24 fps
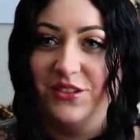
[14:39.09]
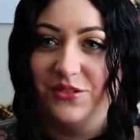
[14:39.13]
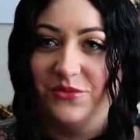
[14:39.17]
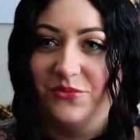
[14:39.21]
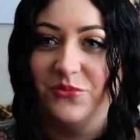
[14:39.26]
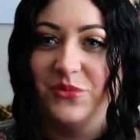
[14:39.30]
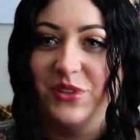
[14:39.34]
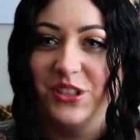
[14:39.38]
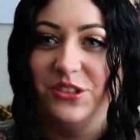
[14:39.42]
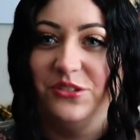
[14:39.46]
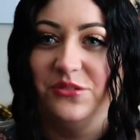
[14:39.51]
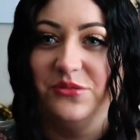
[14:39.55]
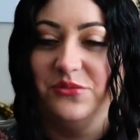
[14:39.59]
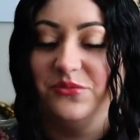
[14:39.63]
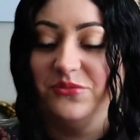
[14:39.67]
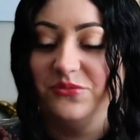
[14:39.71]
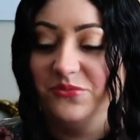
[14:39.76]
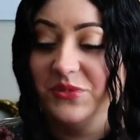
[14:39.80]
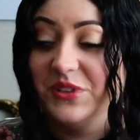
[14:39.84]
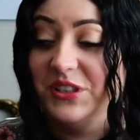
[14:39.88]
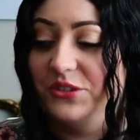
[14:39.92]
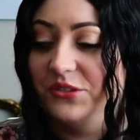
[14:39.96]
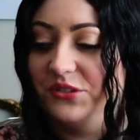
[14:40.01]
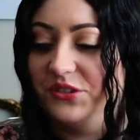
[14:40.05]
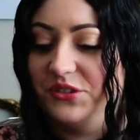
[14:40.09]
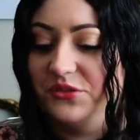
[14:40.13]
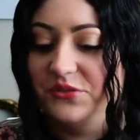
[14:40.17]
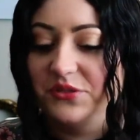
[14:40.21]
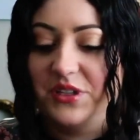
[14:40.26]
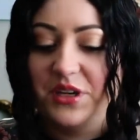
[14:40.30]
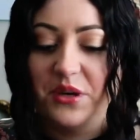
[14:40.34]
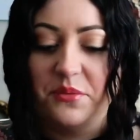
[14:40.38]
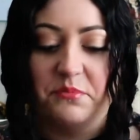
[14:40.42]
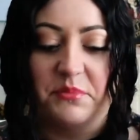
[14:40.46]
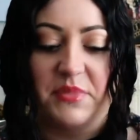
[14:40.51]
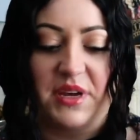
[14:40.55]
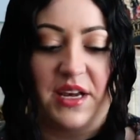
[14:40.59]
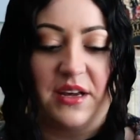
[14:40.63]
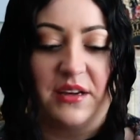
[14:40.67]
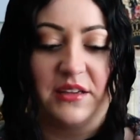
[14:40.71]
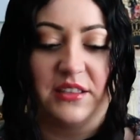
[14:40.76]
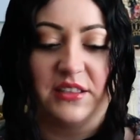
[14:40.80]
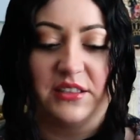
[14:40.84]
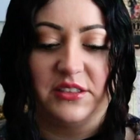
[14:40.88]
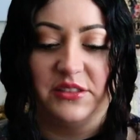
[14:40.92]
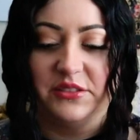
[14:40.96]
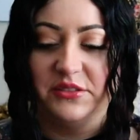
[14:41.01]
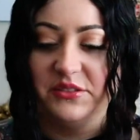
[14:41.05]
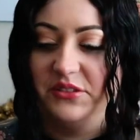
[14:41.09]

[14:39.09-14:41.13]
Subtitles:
when you do come back,